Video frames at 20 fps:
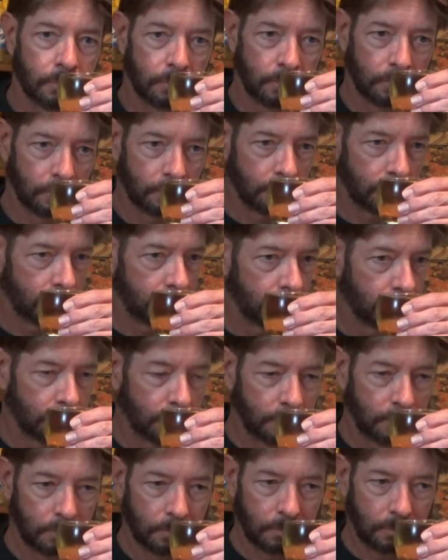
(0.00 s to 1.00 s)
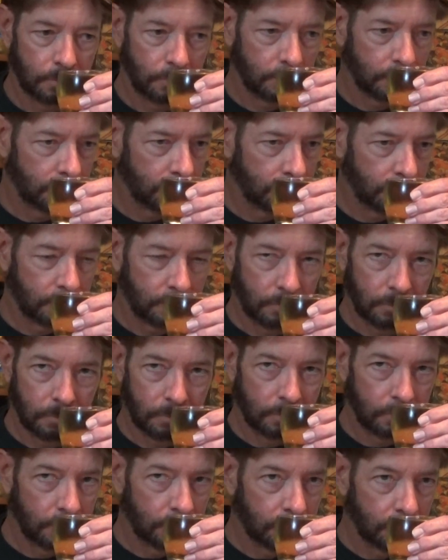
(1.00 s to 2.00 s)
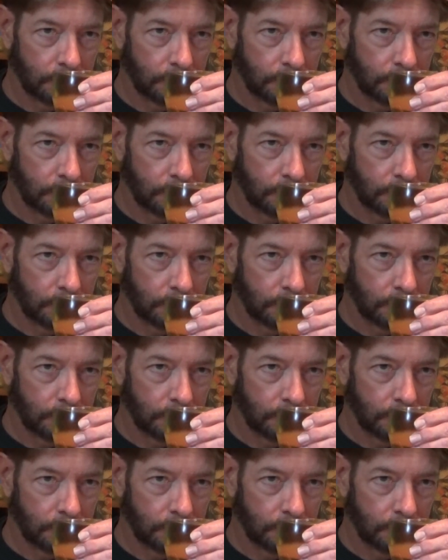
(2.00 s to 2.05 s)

No one is speaking in this clip.